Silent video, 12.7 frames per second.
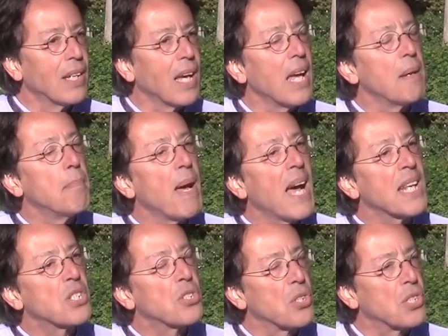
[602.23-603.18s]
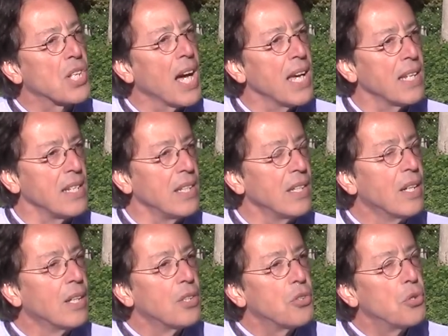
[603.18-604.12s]
and mass society
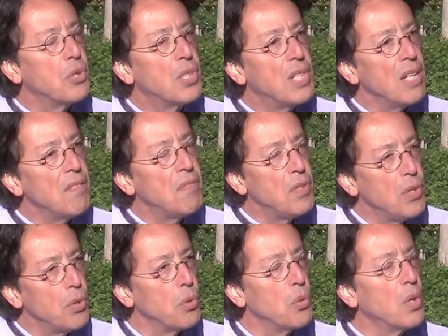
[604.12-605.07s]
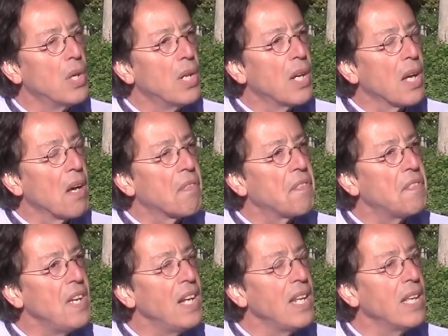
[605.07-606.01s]
to give you a
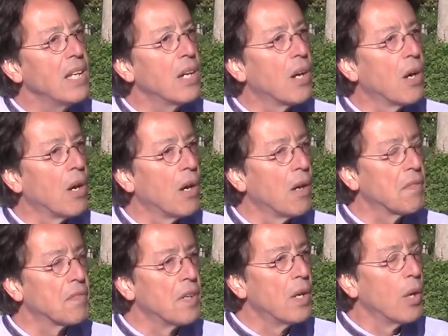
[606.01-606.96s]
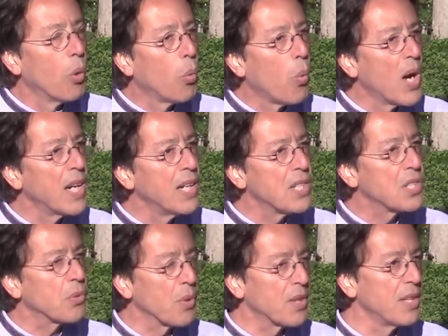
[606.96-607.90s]
feeling of
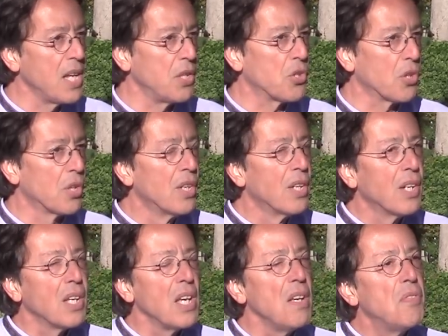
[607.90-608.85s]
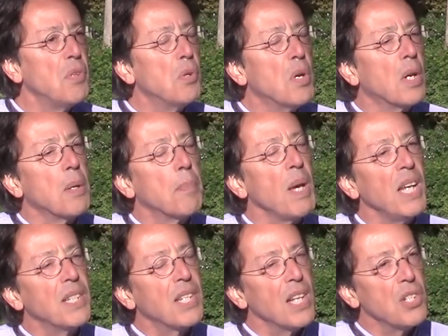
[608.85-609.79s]
oneness with nature. If you
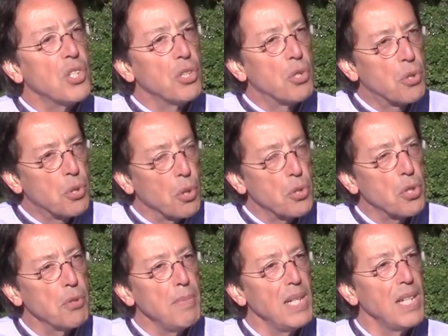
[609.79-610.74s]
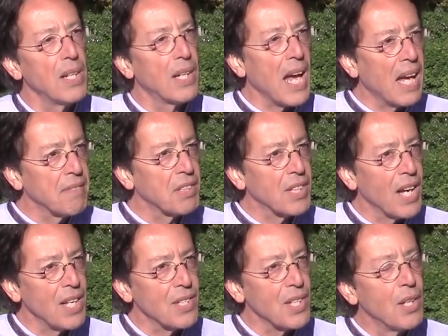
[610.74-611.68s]
pay attention to social media and
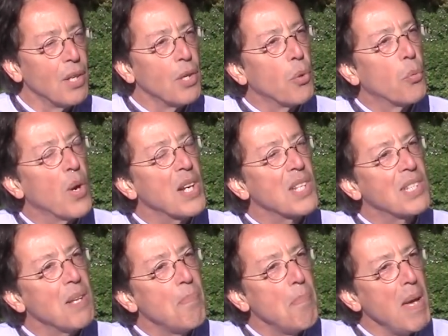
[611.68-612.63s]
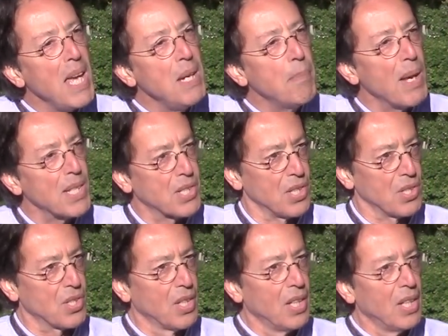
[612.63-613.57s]
advertising, what is the main
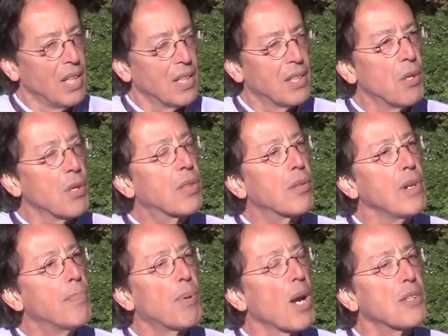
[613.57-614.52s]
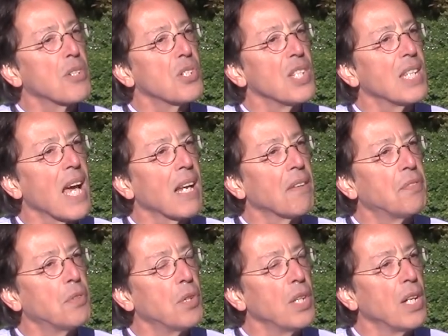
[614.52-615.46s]
message? There are three brothers in
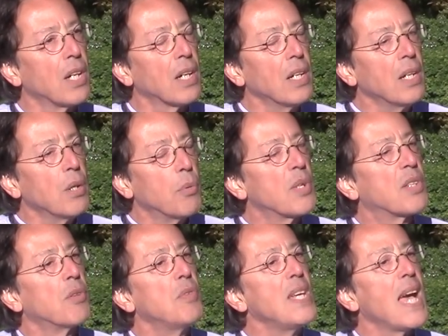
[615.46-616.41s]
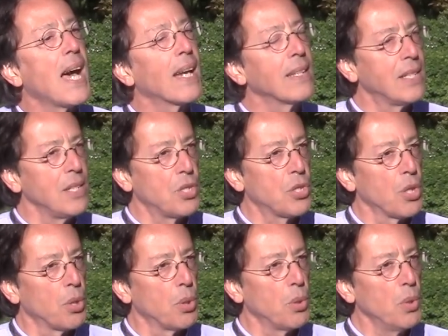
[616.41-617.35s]
California with a reality
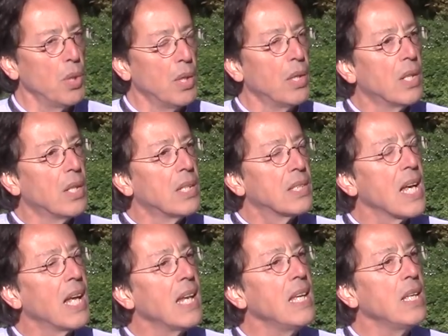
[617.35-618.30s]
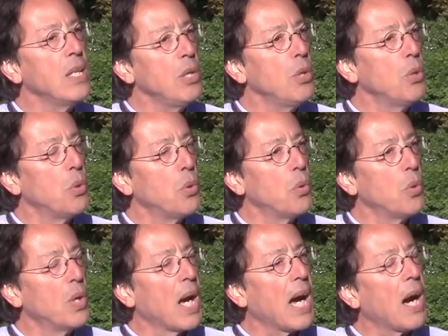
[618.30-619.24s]
show telling
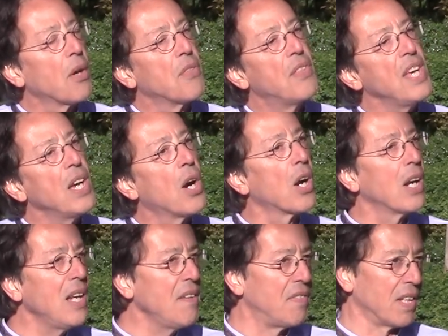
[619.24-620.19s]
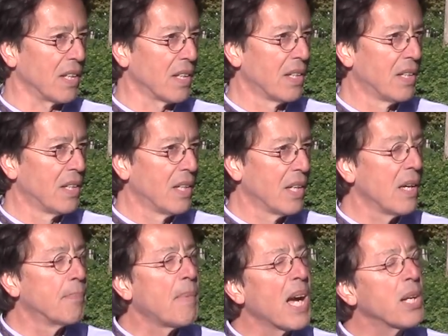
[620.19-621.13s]
you how they are living.
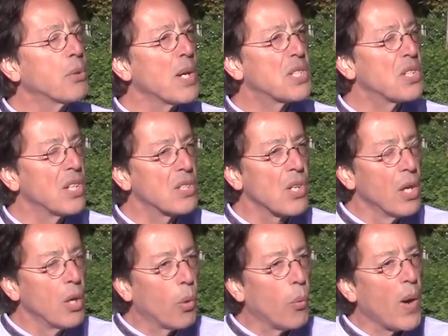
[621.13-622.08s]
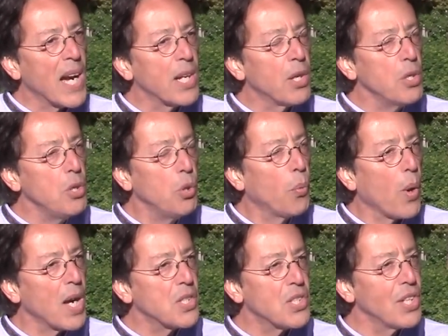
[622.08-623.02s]
And my question is, why are you
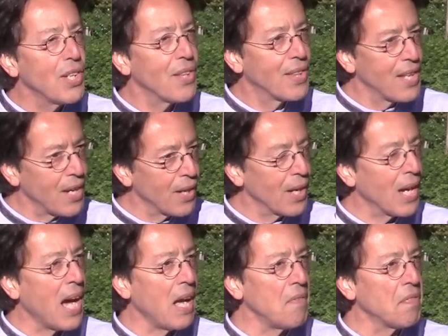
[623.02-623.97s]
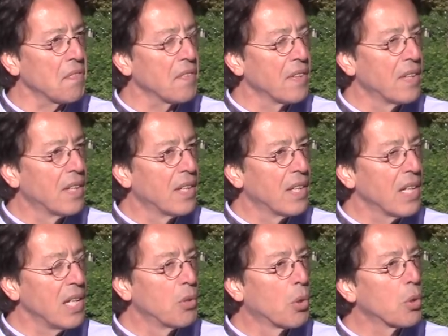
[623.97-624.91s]
watching their life
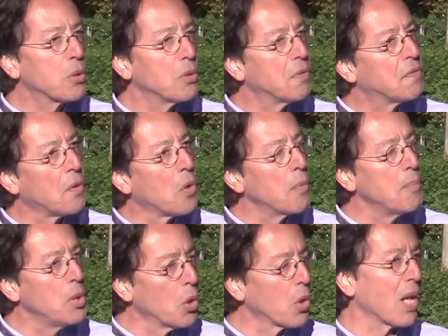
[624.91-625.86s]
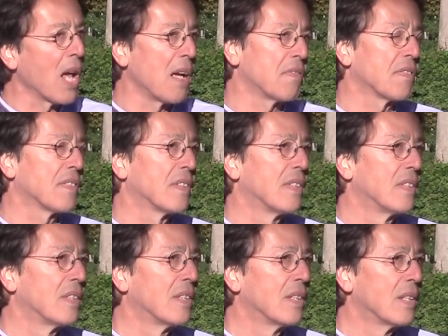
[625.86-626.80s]
in order to form your life?
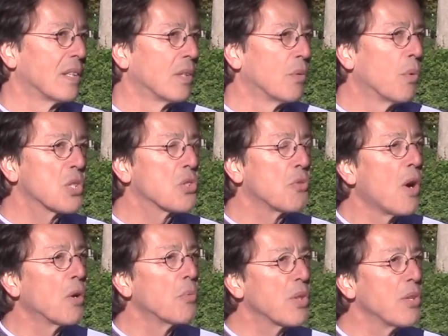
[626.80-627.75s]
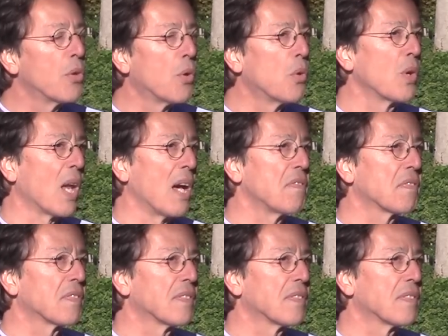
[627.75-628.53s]
What's wrong with your own life?